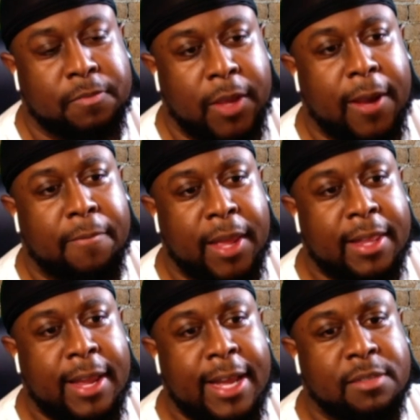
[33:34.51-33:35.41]
Yeah,
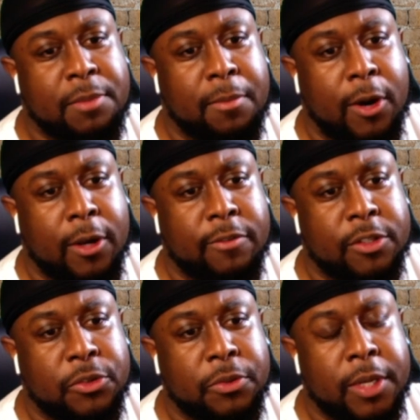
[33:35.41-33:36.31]
that has to be a part of it
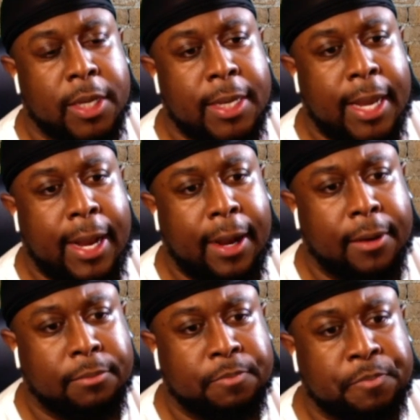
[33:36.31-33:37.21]
too.
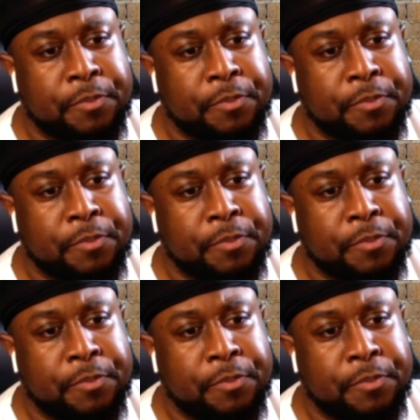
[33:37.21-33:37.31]
Um,